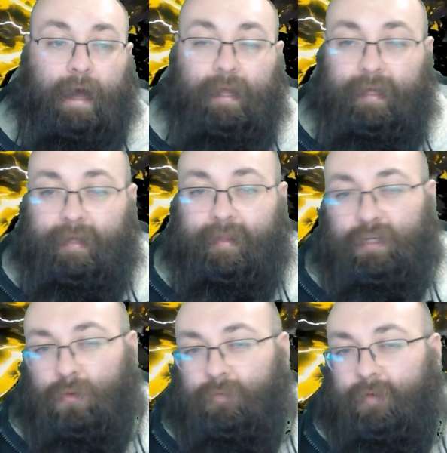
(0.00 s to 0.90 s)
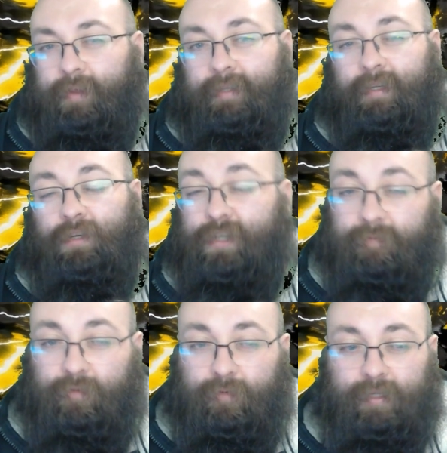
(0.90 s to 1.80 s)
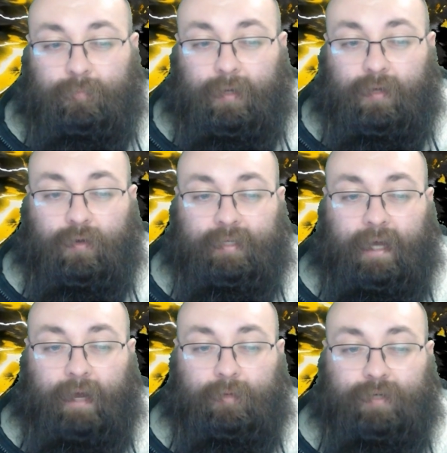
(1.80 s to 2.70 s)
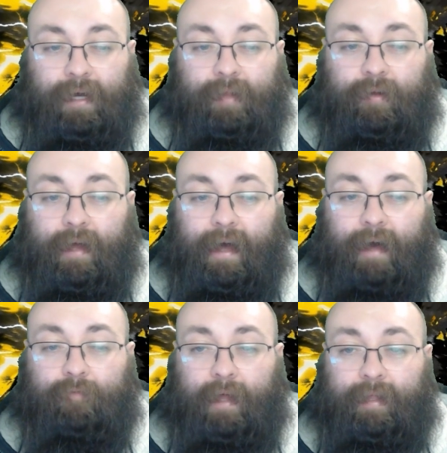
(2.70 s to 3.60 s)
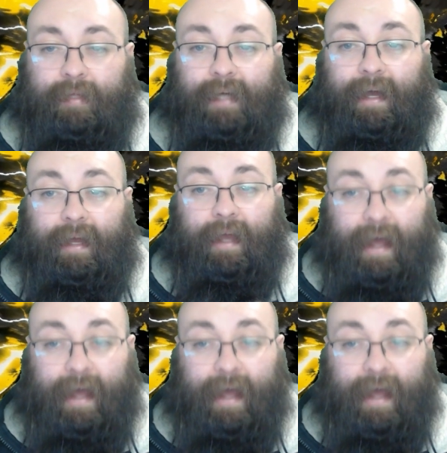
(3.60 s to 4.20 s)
I like this over things like Chivalrous because I would rather have an attack